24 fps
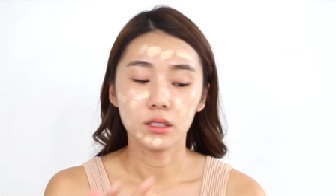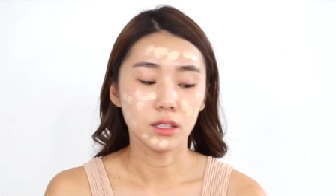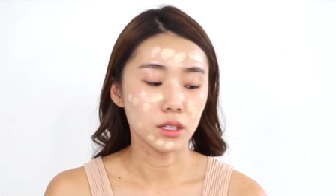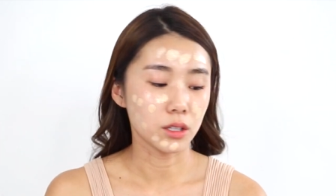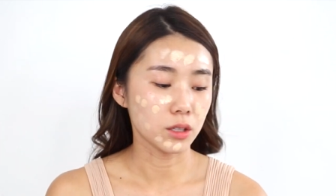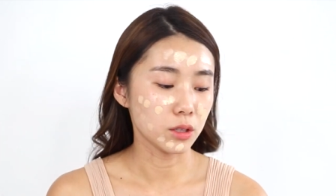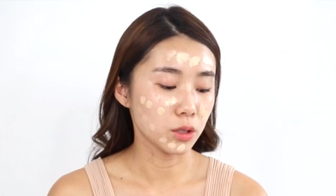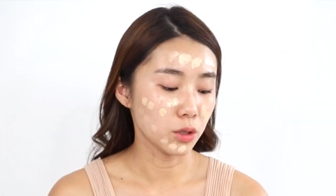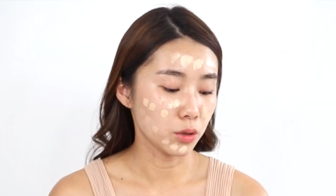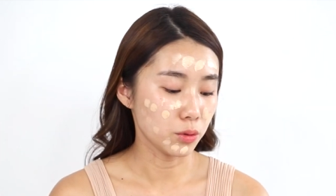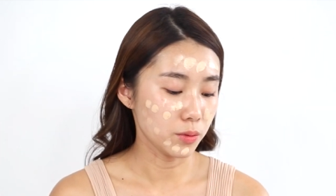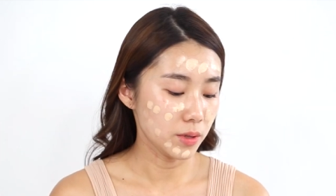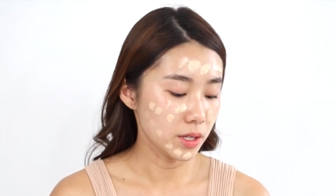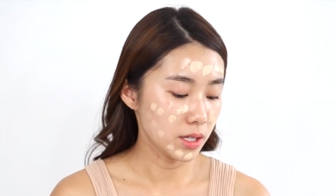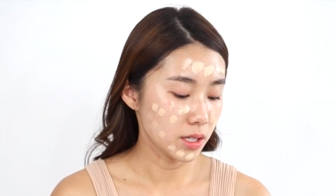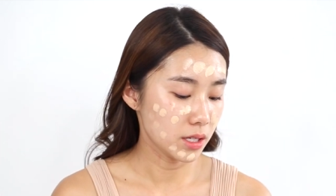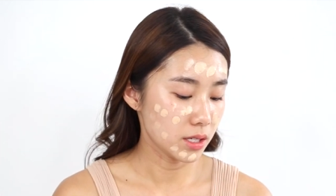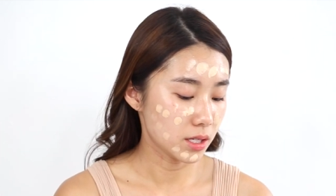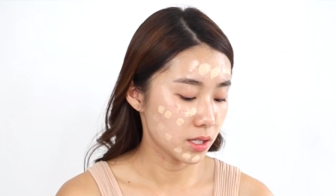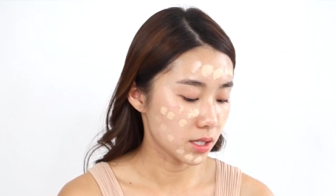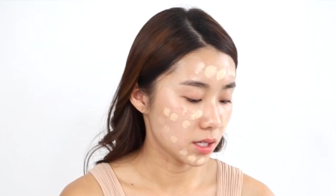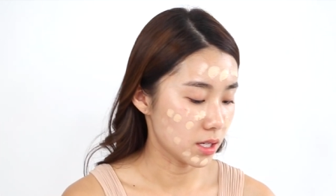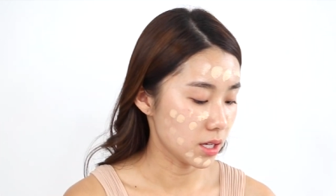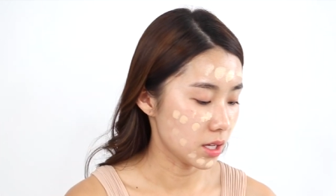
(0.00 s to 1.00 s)
the
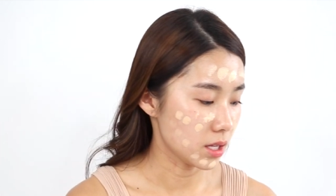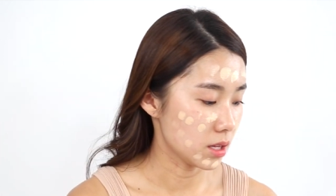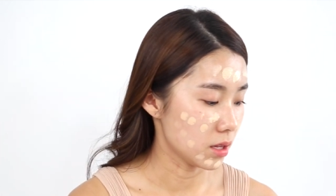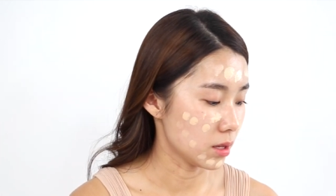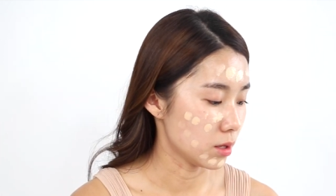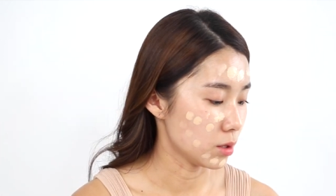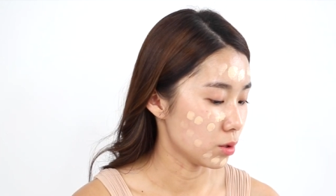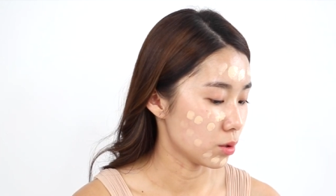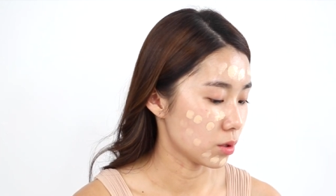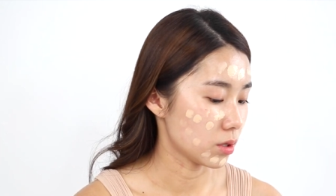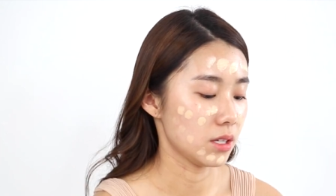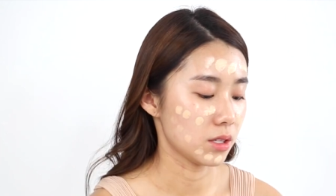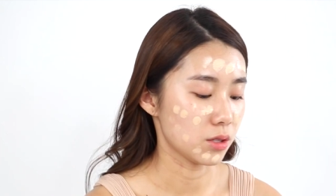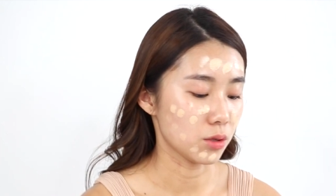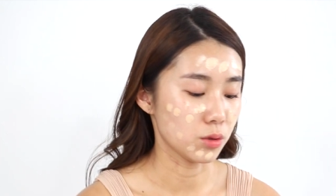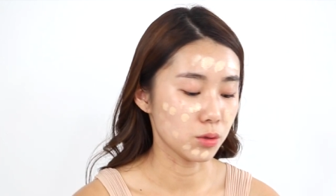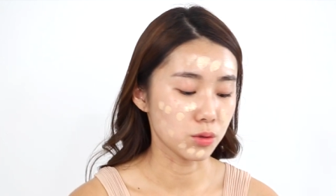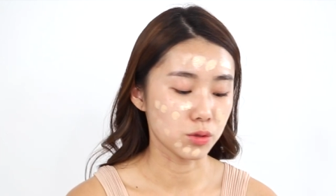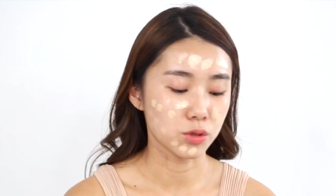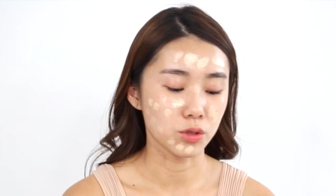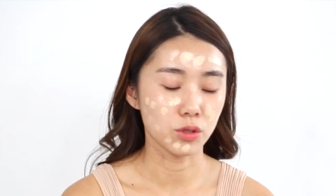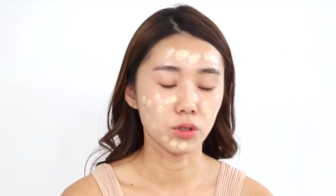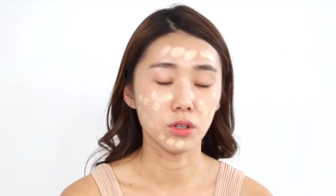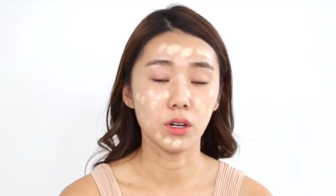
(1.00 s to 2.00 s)
glowy skin look is
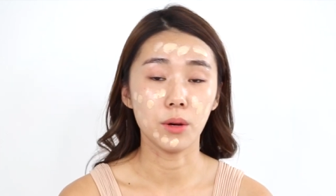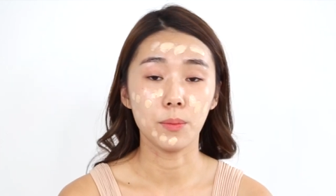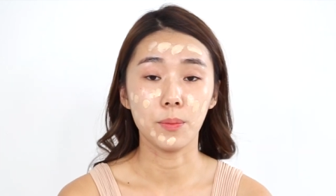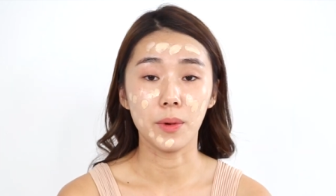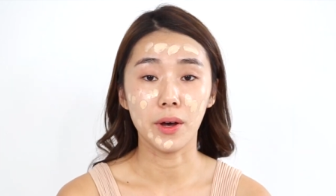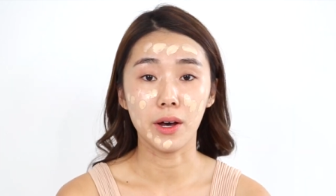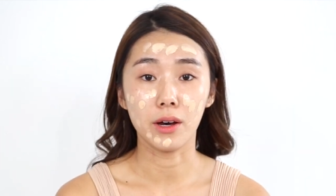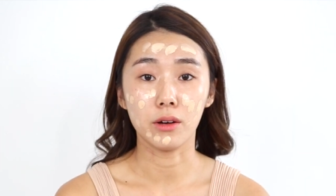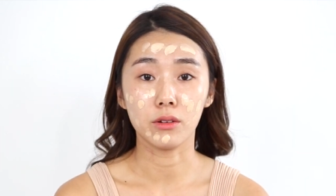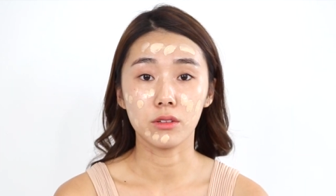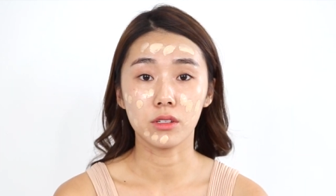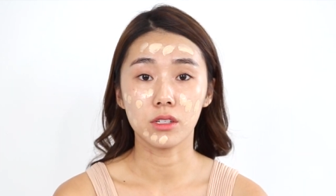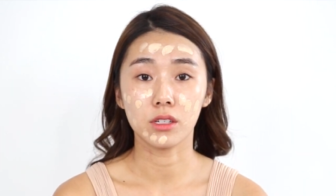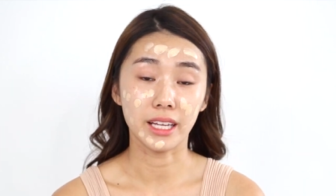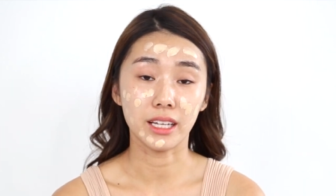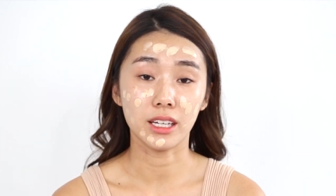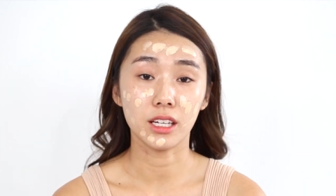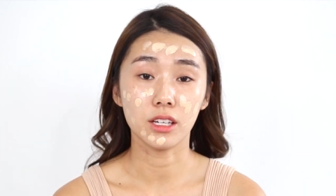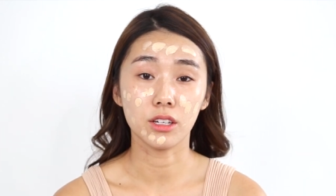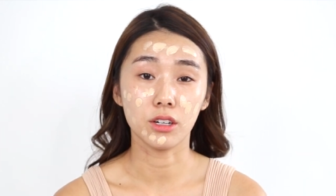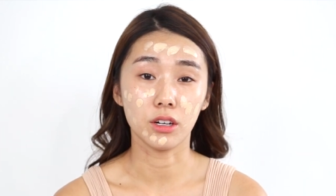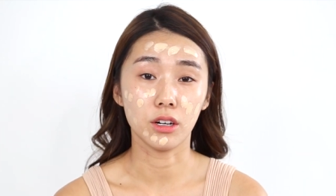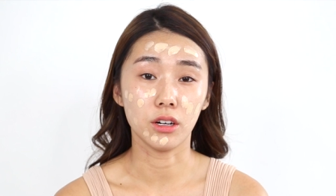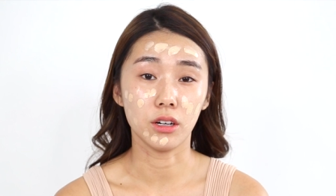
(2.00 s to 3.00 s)
also about
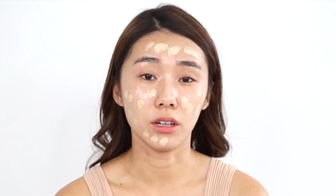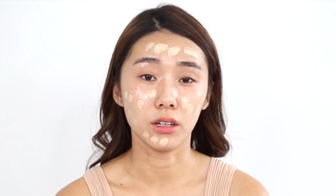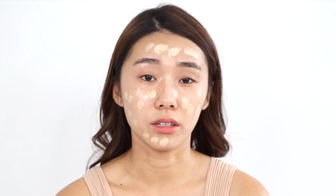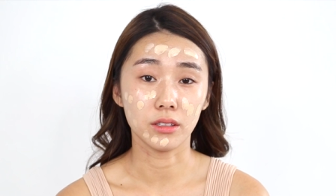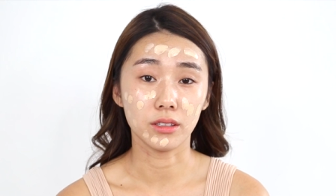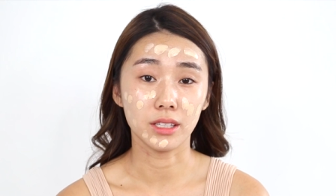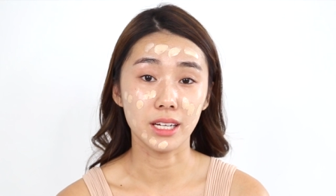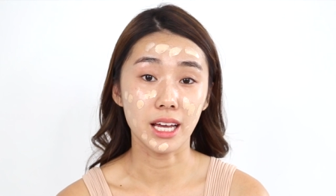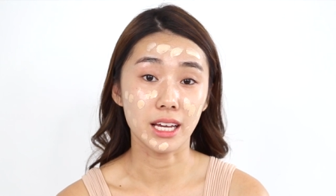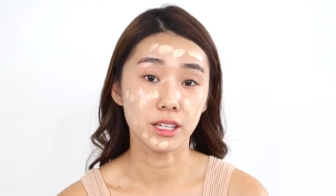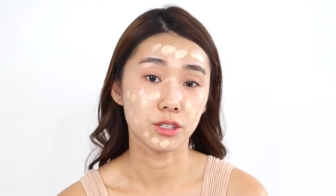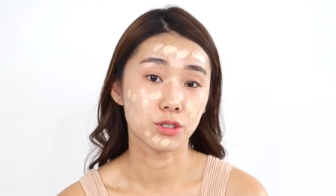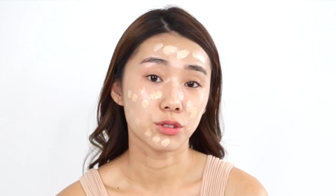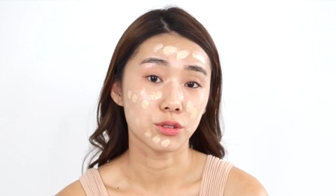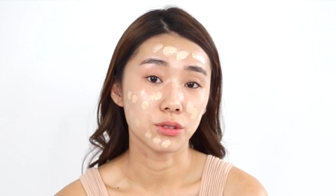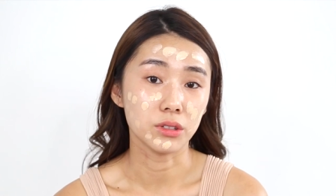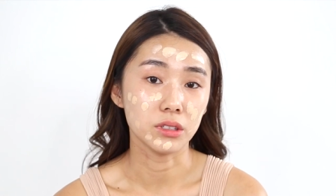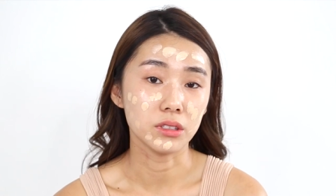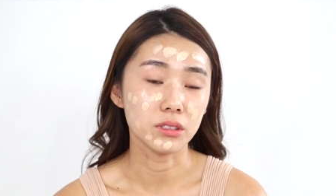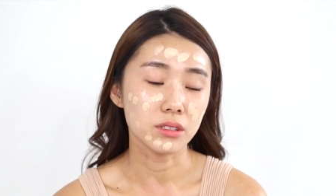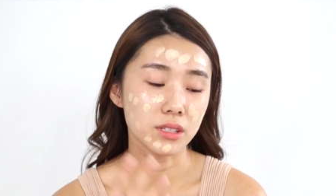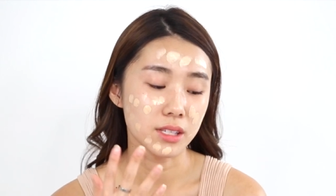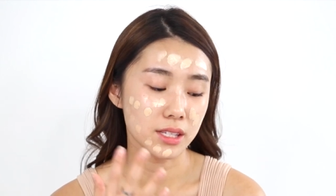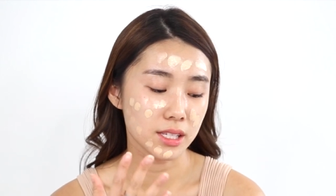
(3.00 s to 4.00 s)
letting your
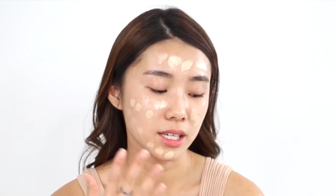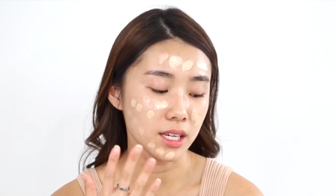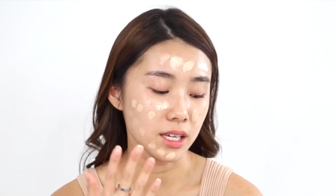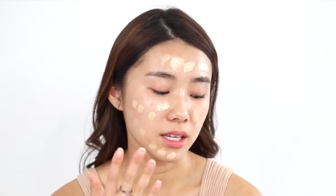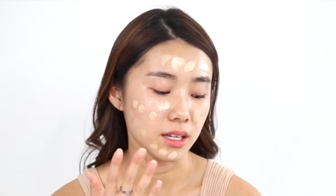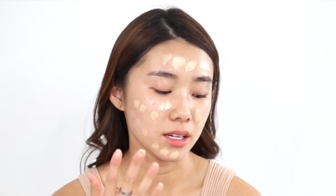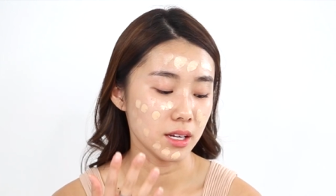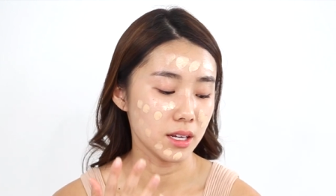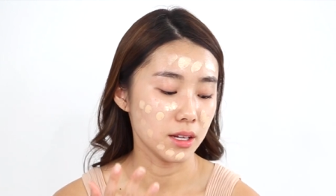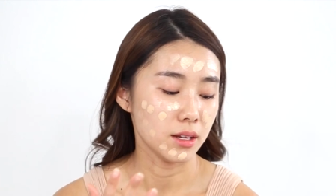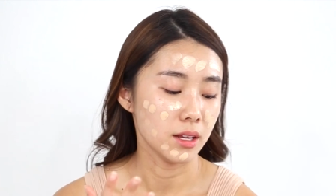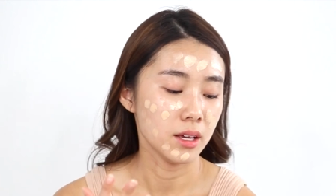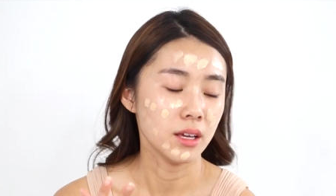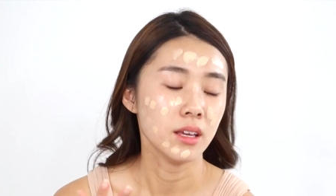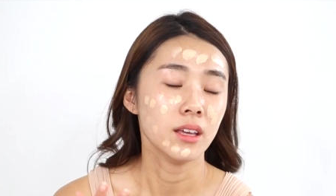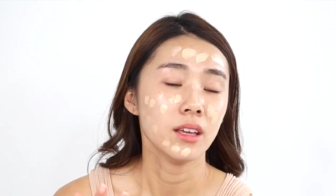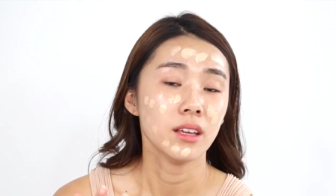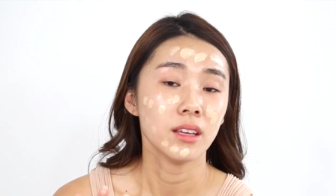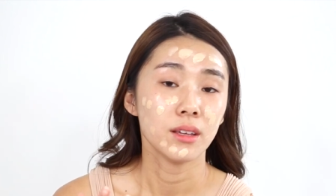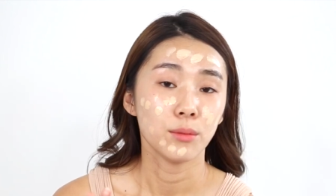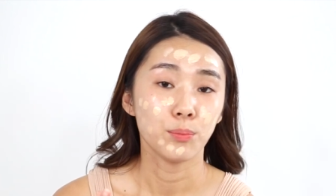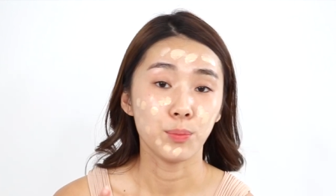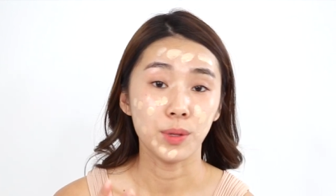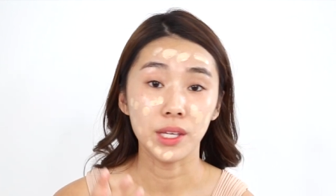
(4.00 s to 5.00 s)
natural skin
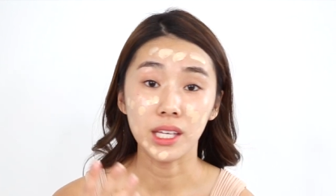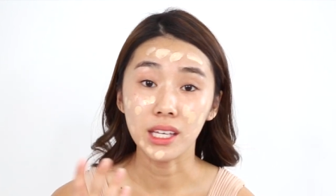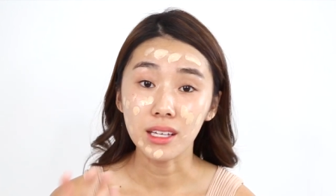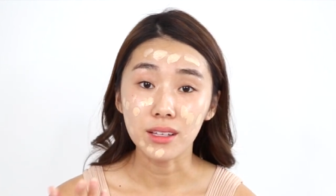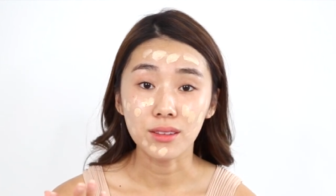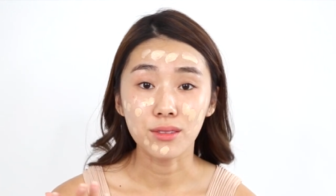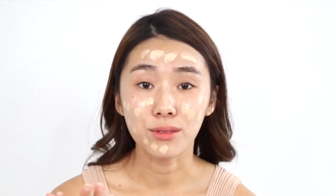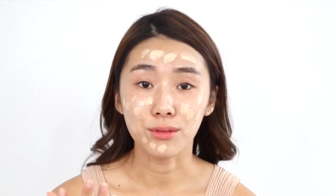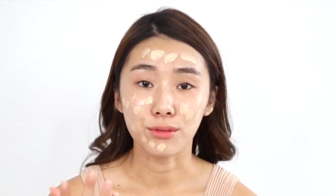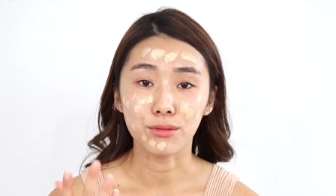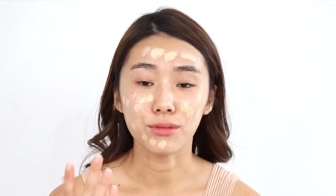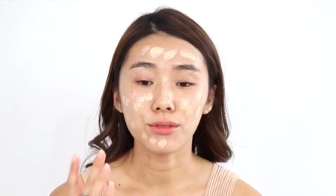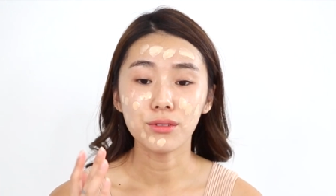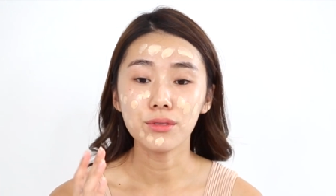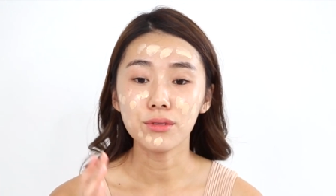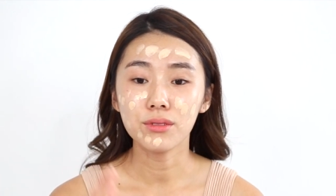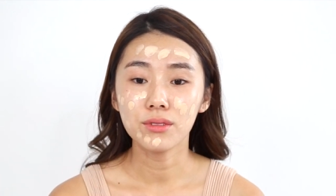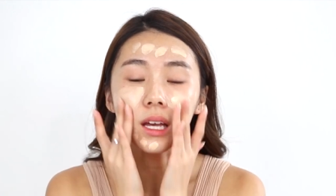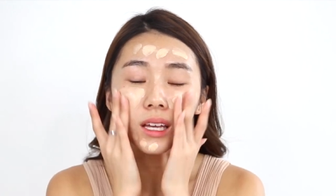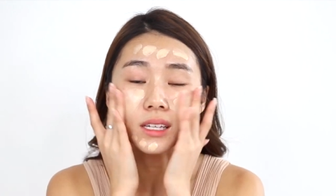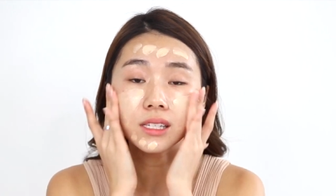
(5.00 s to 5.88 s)
peek through.